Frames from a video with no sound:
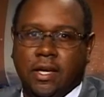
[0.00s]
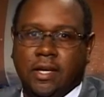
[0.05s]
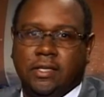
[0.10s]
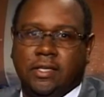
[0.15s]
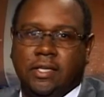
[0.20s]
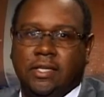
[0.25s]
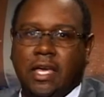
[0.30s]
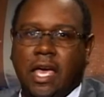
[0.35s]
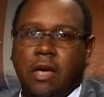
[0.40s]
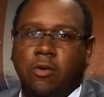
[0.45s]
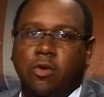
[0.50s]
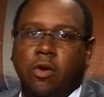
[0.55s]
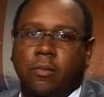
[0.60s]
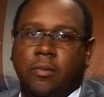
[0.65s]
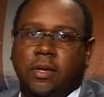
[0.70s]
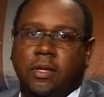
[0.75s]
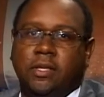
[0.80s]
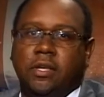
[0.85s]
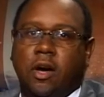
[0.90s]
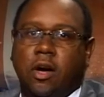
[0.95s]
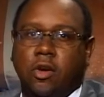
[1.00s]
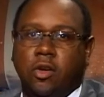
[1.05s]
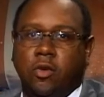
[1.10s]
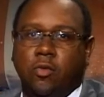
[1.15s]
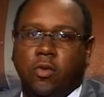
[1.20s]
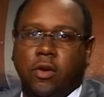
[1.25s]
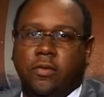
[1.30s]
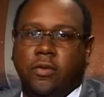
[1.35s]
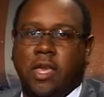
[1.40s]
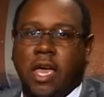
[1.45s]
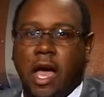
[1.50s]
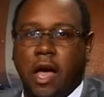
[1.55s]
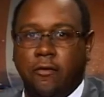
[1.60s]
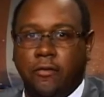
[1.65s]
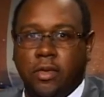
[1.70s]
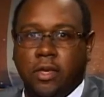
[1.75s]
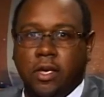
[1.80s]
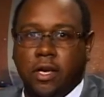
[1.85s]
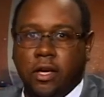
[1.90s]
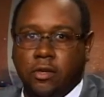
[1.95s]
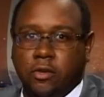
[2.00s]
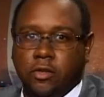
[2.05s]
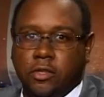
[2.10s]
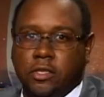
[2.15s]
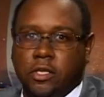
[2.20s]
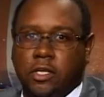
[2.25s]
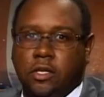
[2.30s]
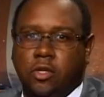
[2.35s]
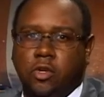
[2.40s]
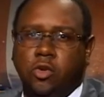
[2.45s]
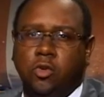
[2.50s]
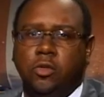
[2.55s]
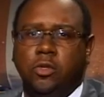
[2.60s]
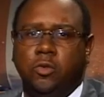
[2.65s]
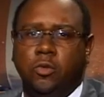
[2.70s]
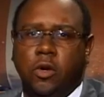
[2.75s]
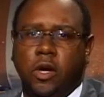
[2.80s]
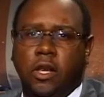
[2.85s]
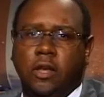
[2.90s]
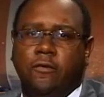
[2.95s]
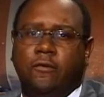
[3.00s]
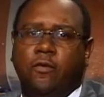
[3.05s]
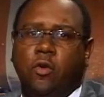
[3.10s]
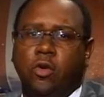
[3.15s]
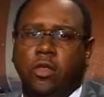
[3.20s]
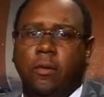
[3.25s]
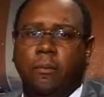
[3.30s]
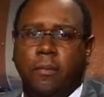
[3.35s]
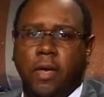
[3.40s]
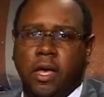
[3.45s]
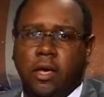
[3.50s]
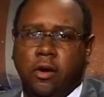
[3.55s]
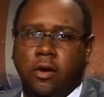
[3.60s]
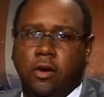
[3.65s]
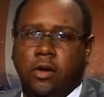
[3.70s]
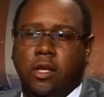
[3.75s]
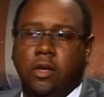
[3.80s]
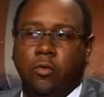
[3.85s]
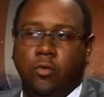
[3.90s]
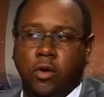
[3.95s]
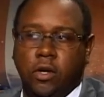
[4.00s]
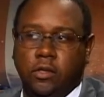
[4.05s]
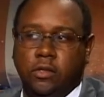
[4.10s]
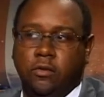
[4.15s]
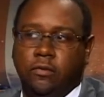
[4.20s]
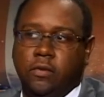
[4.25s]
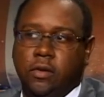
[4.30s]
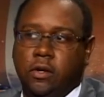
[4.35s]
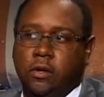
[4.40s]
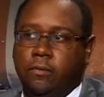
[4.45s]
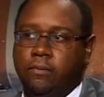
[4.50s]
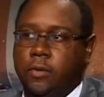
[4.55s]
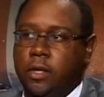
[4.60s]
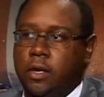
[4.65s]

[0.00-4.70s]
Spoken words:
Today we'll be talking with Calvin Henderson, who is running for the mayor in Winterville,